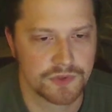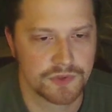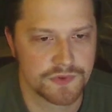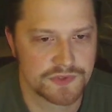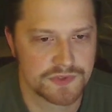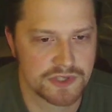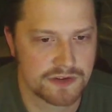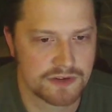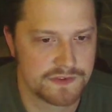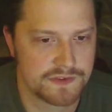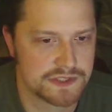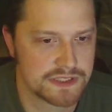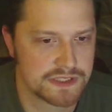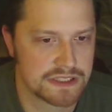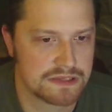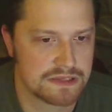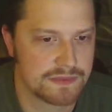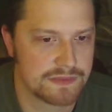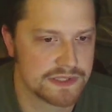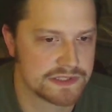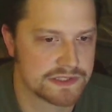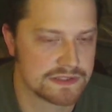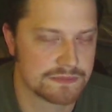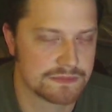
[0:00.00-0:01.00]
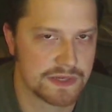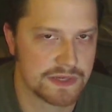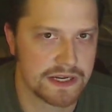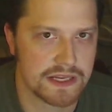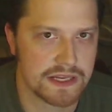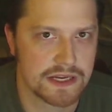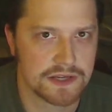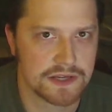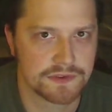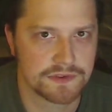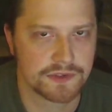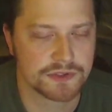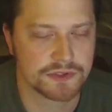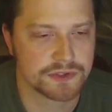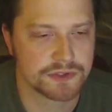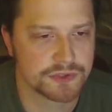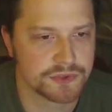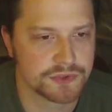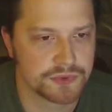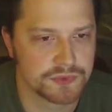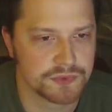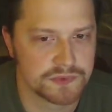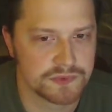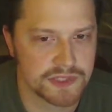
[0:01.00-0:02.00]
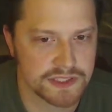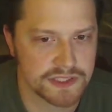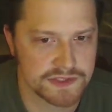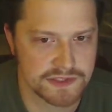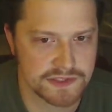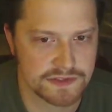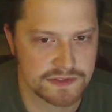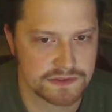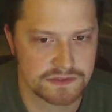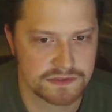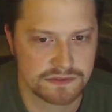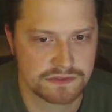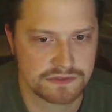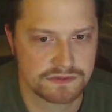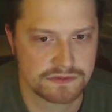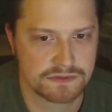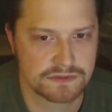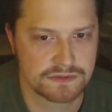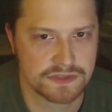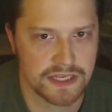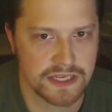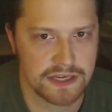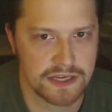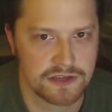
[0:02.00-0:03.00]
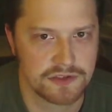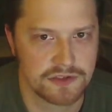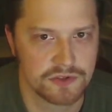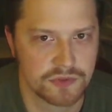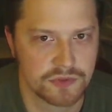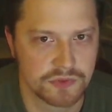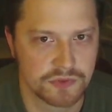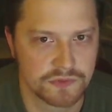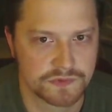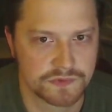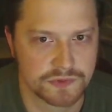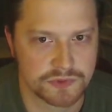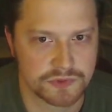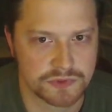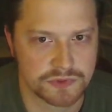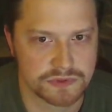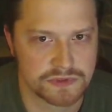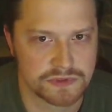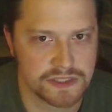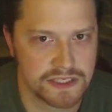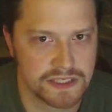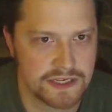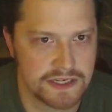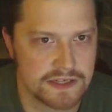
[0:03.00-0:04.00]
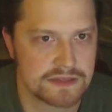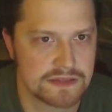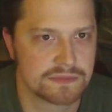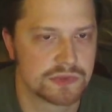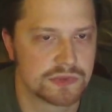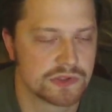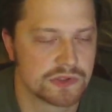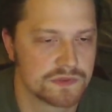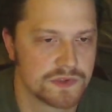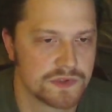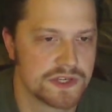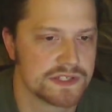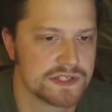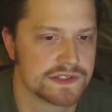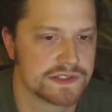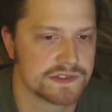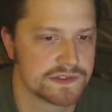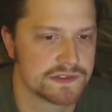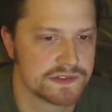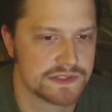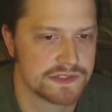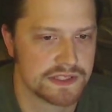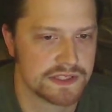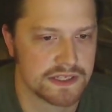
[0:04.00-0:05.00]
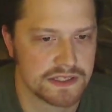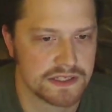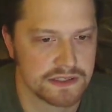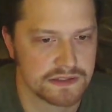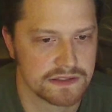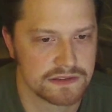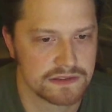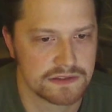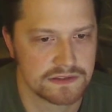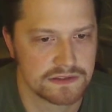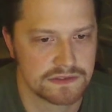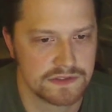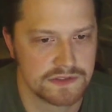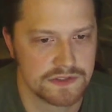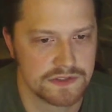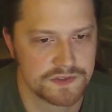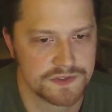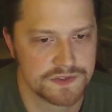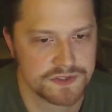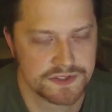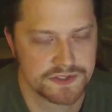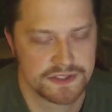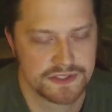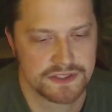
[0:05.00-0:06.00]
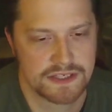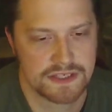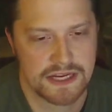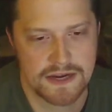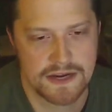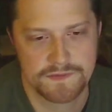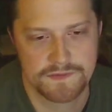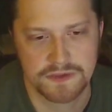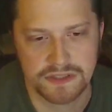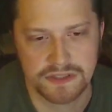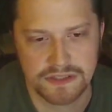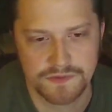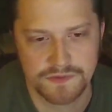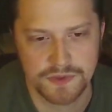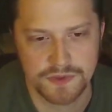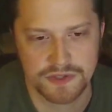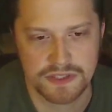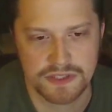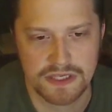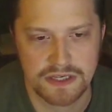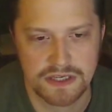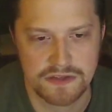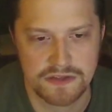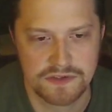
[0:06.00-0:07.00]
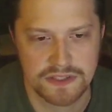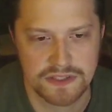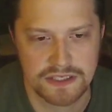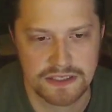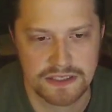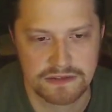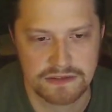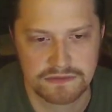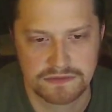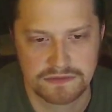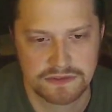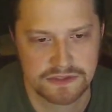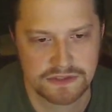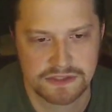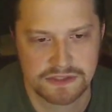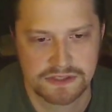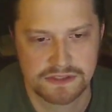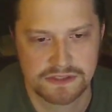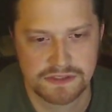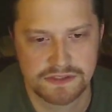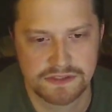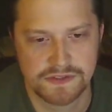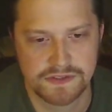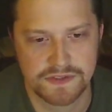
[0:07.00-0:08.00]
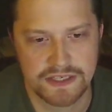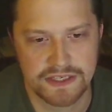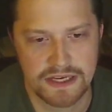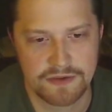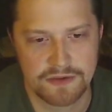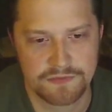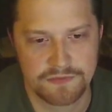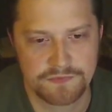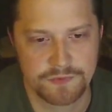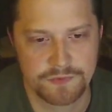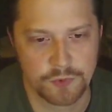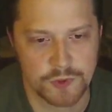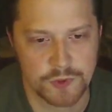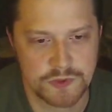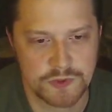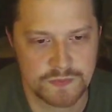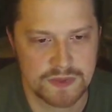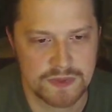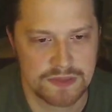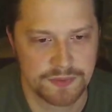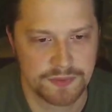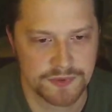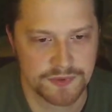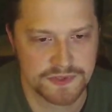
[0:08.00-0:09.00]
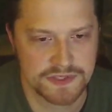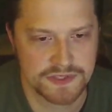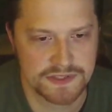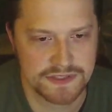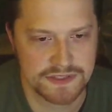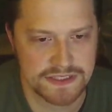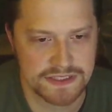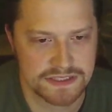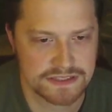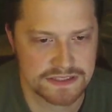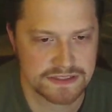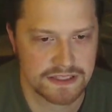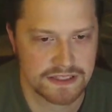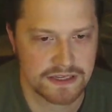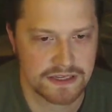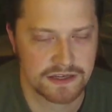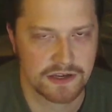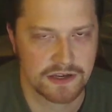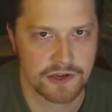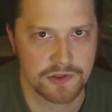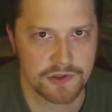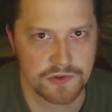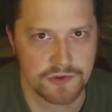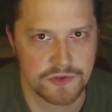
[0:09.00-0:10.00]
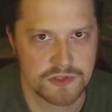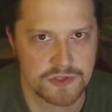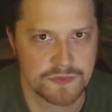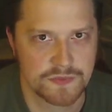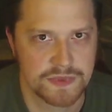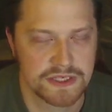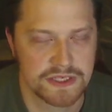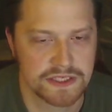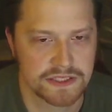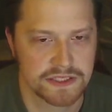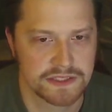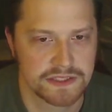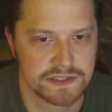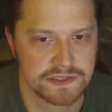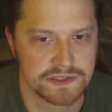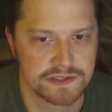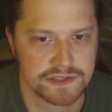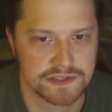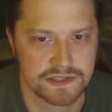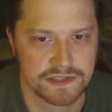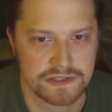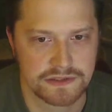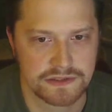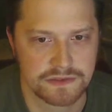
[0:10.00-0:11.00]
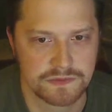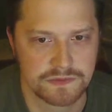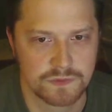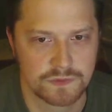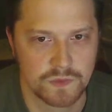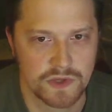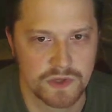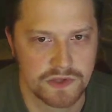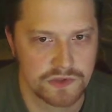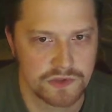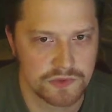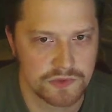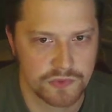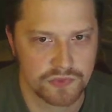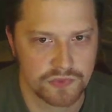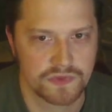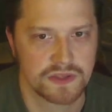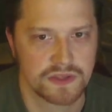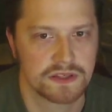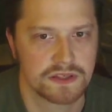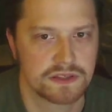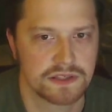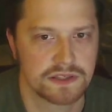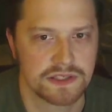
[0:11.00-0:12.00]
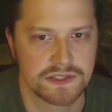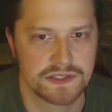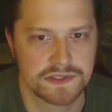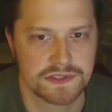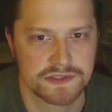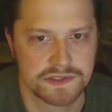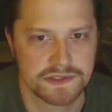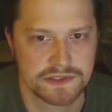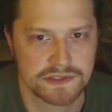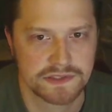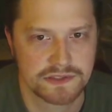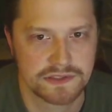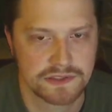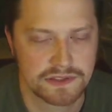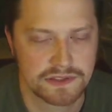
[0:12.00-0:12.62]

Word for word: there's obviously going to be somebody out there who doesn't like you for any number of reasons, and you're just going to have to live with that. You can't you can't force people to dislike others because of what you think is